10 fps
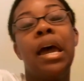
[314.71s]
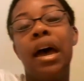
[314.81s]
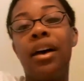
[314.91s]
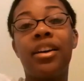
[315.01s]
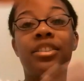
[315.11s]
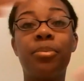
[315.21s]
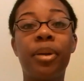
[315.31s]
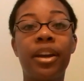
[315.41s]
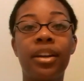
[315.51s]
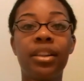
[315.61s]
Because
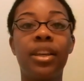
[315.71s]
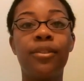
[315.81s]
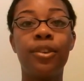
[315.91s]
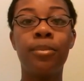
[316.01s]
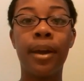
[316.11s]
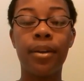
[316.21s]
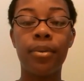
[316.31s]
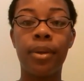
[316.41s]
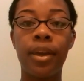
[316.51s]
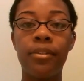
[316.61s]
apparently if you
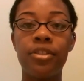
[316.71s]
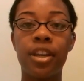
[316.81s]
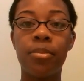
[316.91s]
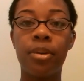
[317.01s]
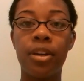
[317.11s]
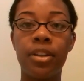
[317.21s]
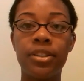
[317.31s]
microwave shea butter,